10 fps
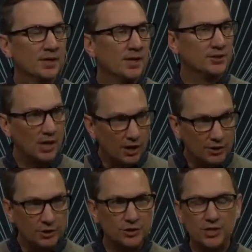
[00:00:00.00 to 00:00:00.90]
and to
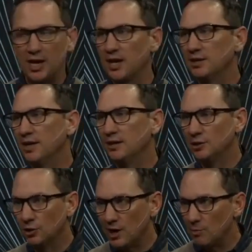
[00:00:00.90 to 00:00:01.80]
understand and to
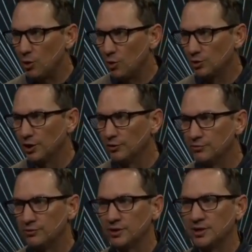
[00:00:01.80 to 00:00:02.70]
grab hold
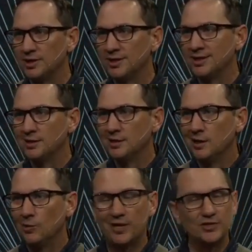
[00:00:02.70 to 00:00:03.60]
of.
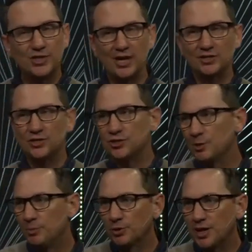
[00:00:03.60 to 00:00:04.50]
We can say it's a
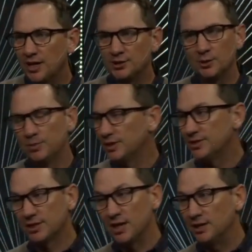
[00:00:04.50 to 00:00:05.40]
simple kingdom, but it's
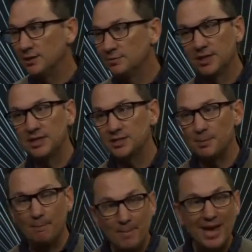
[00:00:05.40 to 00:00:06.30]
a kingdom that
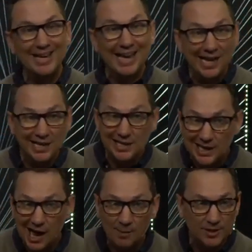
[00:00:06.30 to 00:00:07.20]
doesn't make any
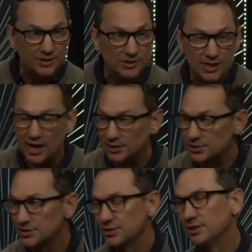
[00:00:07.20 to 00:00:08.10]
common
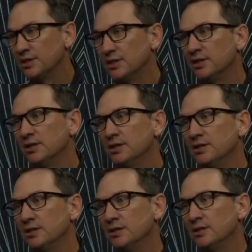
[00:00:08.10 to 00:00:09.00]
sense
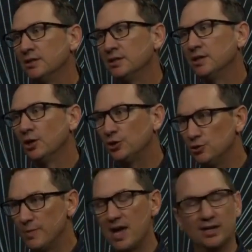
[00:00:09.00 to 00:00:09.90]
in our
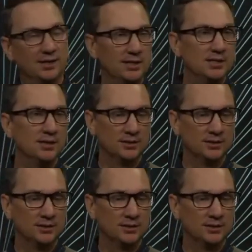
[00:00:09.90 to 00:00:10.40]
humanity.